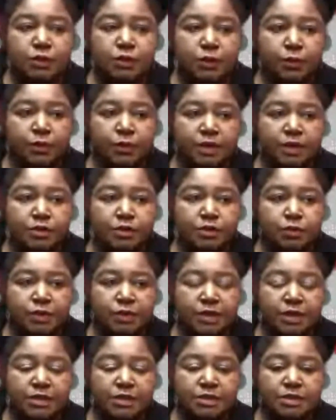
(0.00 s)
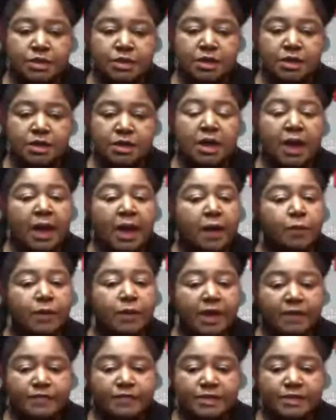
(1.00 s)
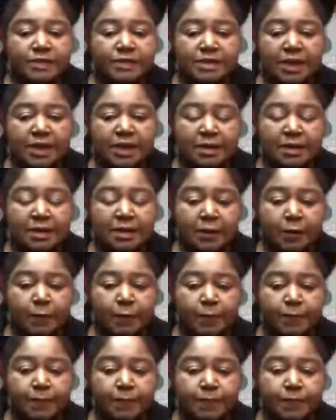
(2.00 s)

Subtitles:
get rid of shrinkage? I would have to say no,